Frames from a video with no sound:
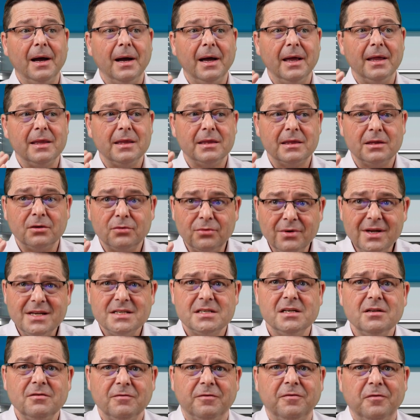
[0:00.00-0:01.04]
The
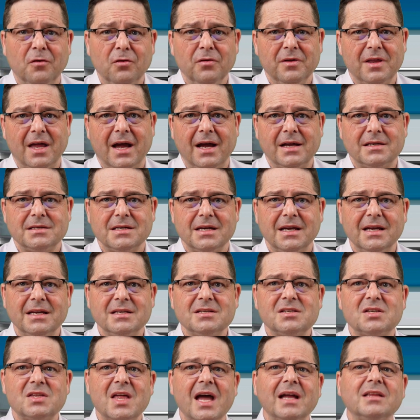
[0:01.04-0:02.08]
reason for that
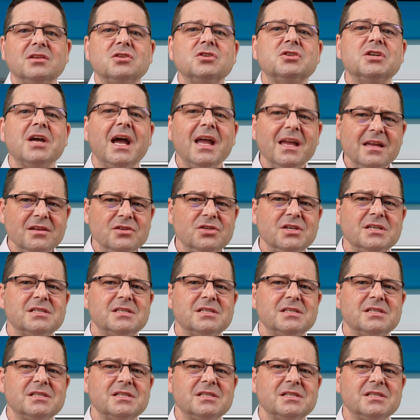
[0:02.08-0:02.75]
is that change